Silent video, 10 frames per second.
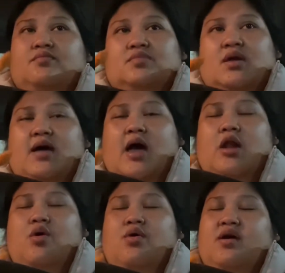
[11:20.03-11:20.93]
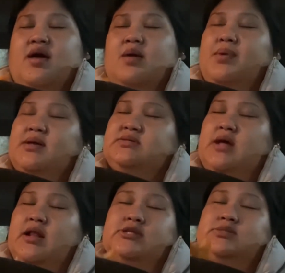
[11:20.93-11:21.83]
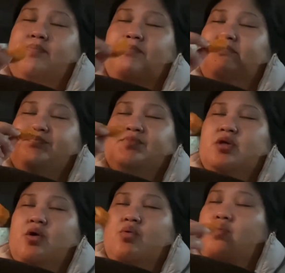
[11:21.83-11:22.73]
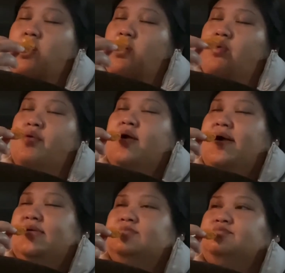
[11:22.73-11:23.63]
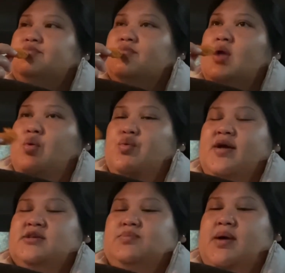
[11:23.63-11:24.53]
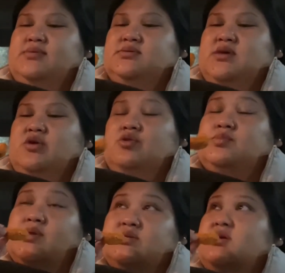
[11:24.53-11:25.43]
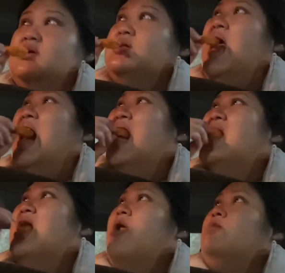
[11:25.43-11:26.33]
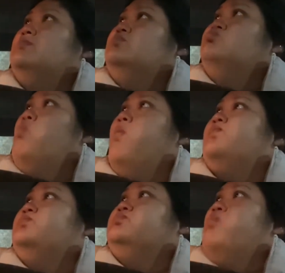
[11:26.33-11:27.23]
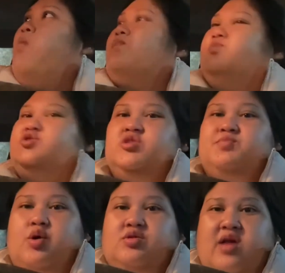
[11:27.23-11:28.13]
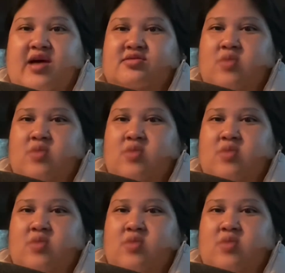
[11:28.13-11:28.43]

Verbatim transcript: Got a little kick, but it's not like, you know, whoa, okay. I wonder what kind of spices they use, but it's good. Mmm. Let's turn both lights.